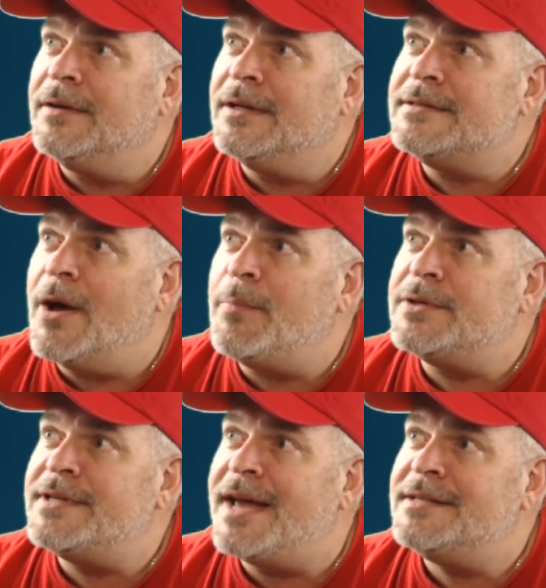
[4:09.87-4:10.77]
That's how
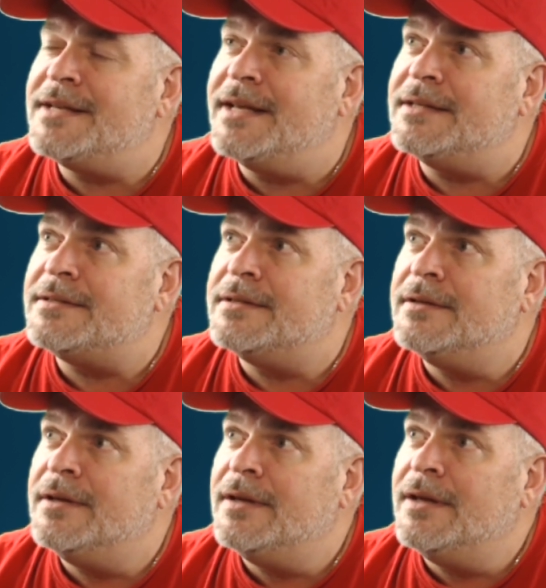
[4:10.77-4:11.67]
precise it is.
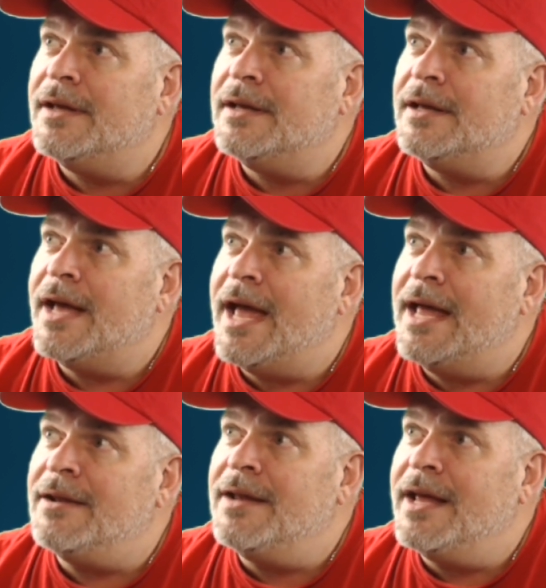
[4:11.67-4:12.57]

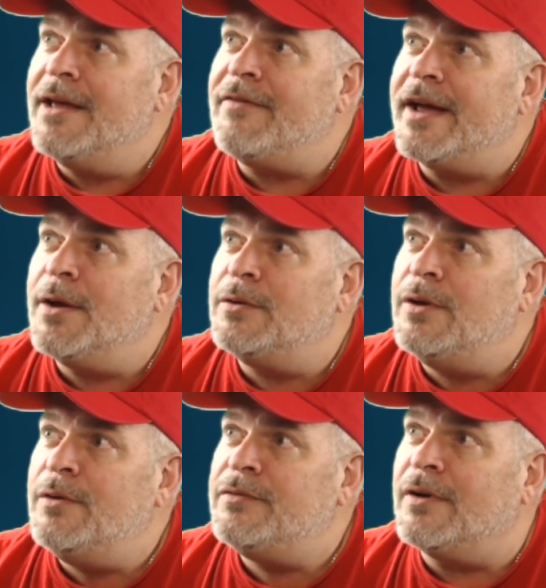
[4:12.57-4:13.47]
And if I go
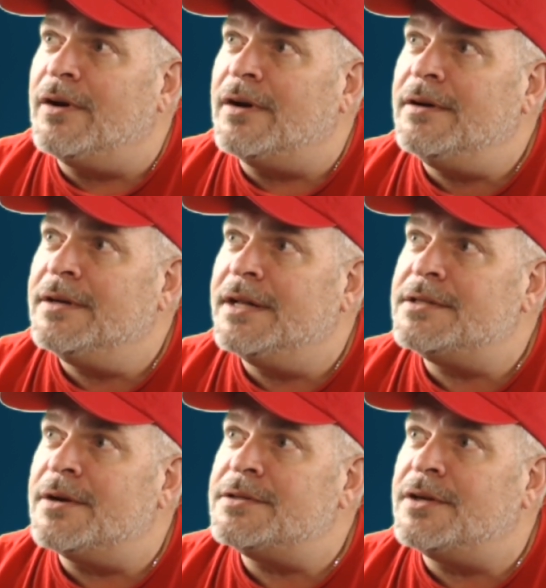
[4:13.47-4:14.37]
too far, it
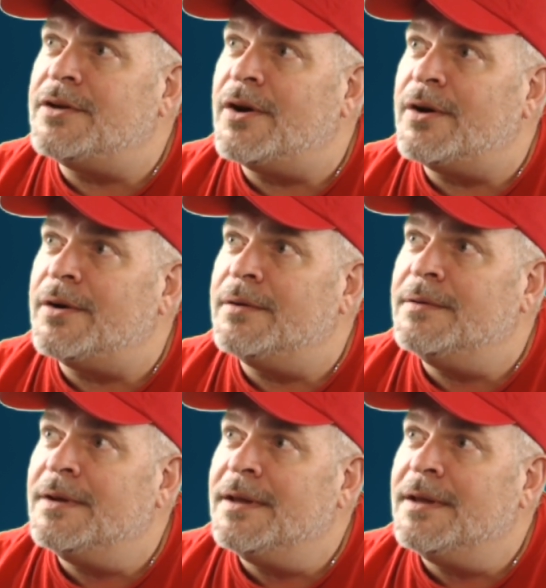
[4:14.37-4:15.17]
starts to turn,